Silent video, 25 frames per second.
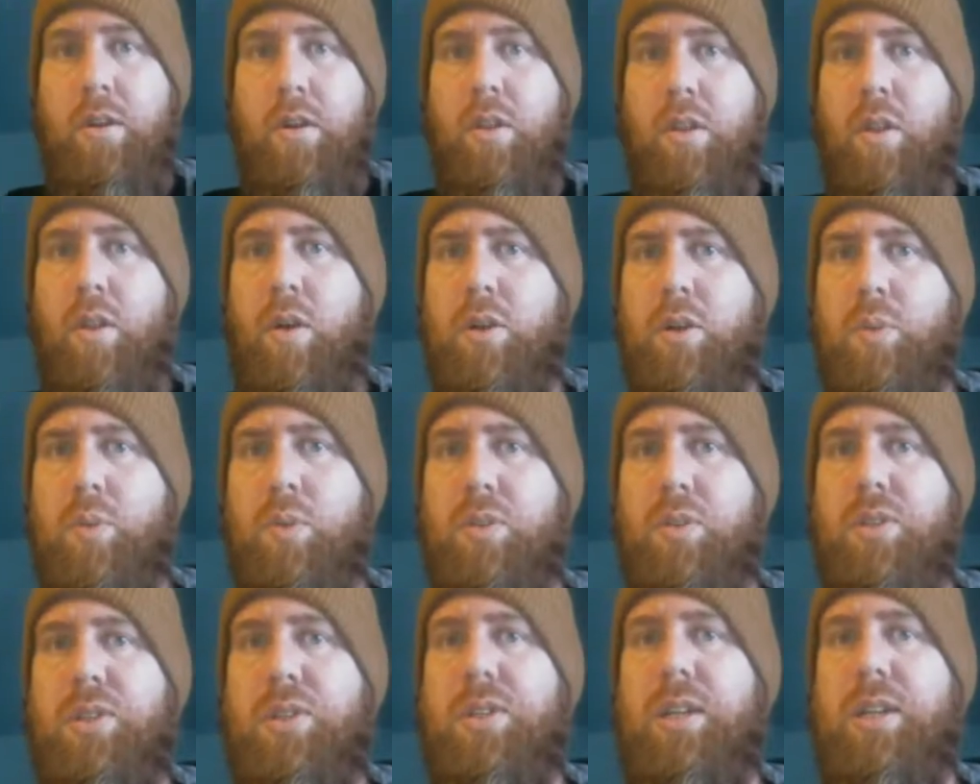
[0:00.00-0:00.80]
Though as
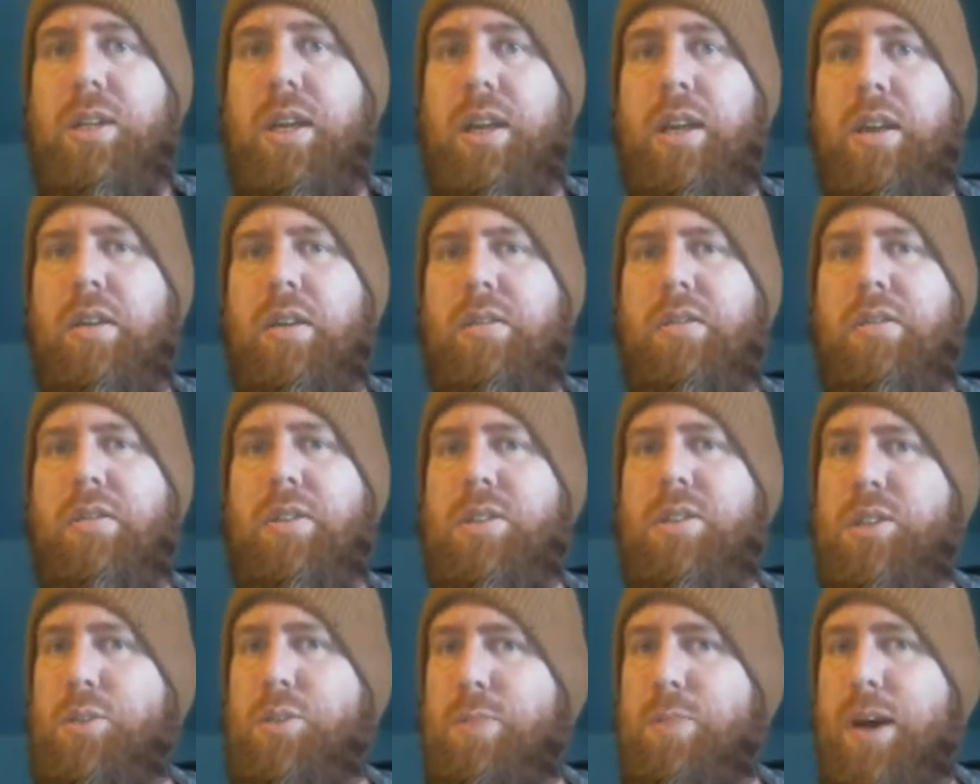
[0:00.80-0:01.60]
we'll see,
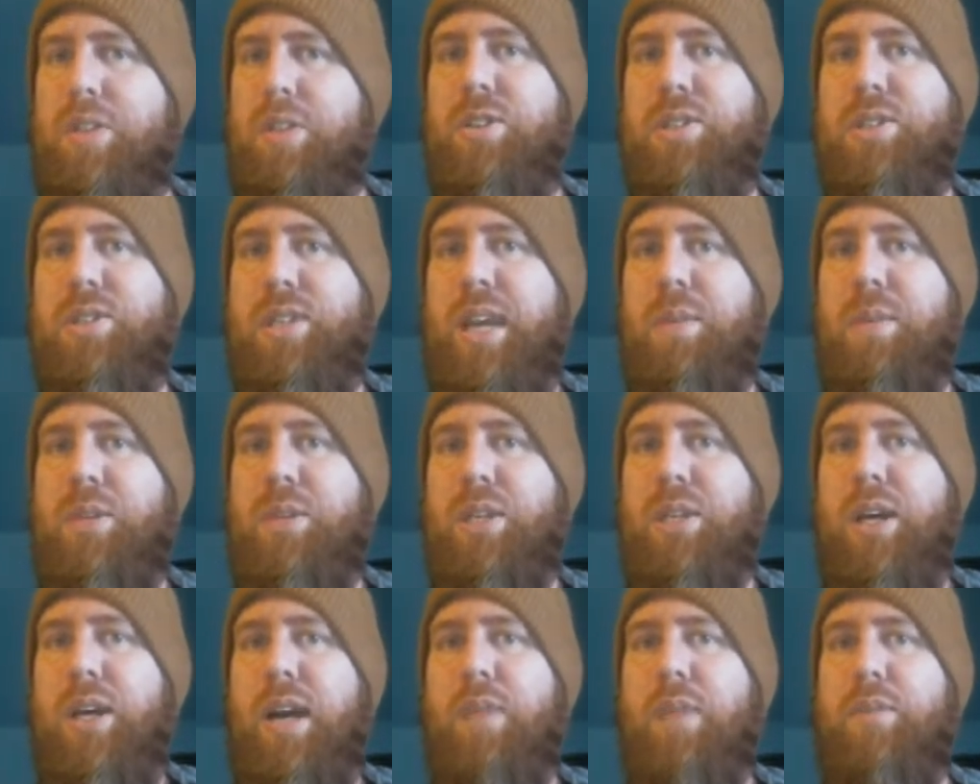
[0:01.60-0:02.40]
this is about the same
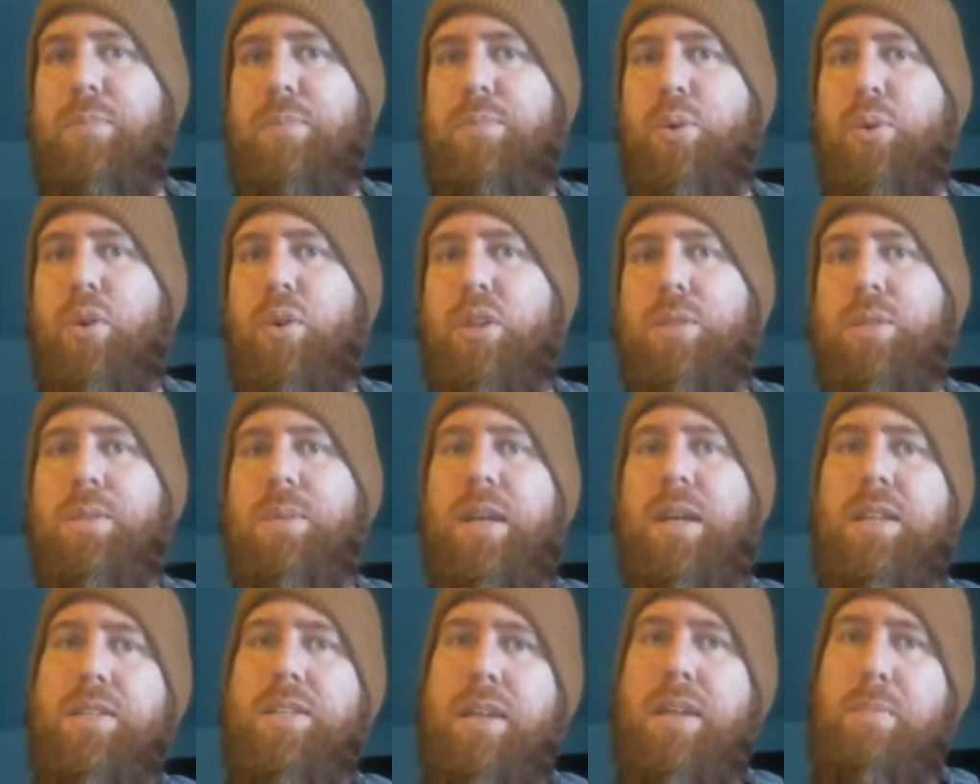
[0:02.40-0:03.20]
time that Buddhism
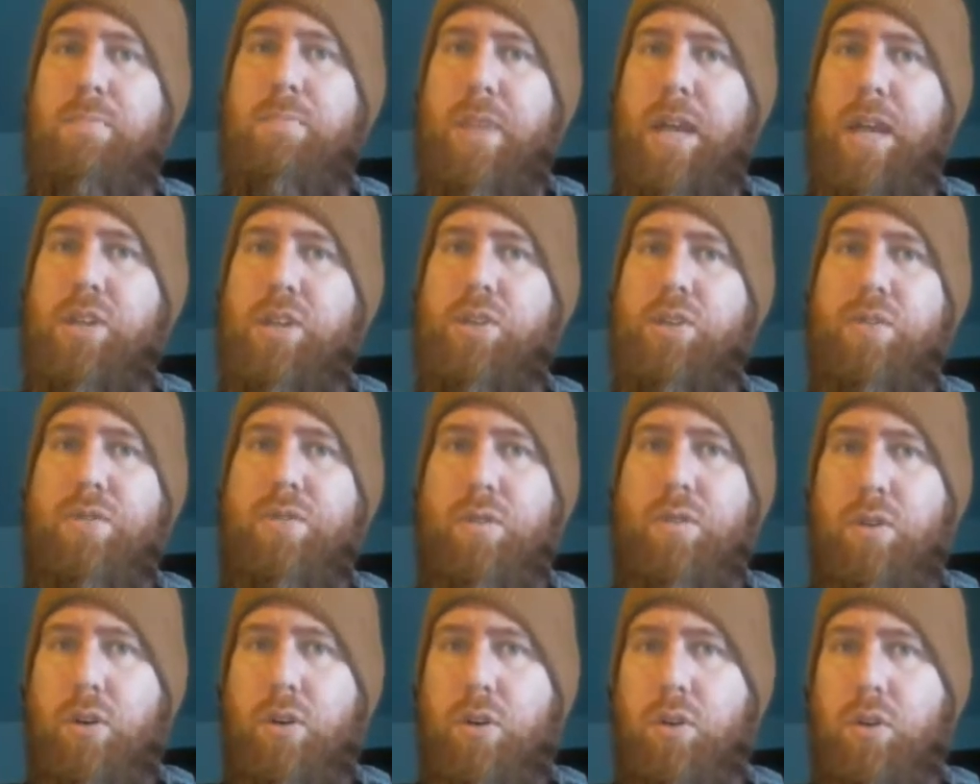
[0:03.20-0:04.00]
gets a major
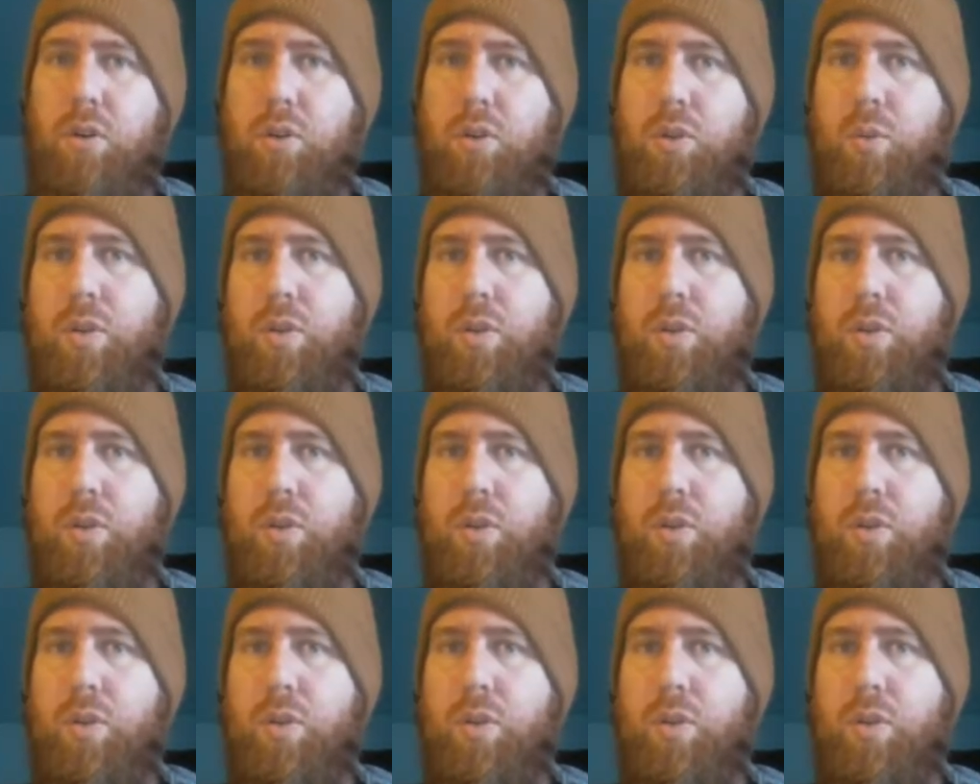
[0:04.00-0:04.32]
foothold